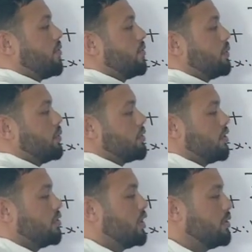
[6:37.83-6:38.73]
Both
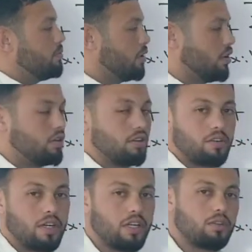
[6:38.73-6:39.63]
of them are
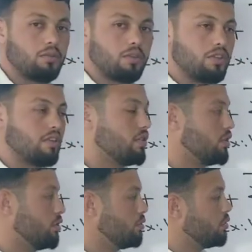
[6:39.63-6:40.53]
correct. Whichever
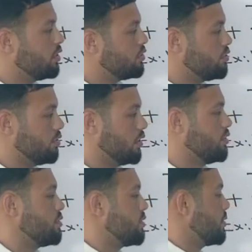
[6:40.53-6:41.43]
you want, you can
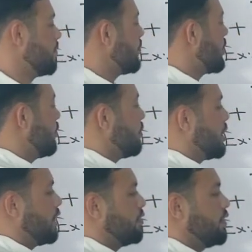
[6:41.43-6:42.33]
use it. We
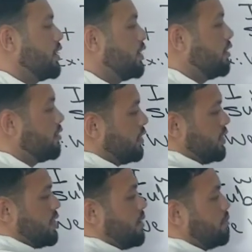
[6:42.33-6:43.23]
have learned, for
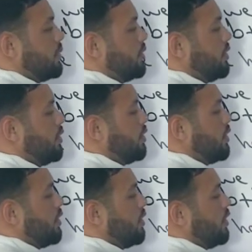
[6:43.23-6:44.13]
example,
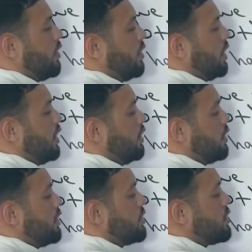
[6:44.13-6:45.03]

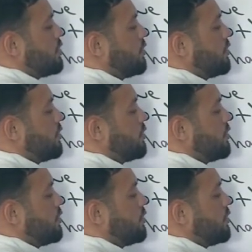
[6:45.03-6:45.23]
English.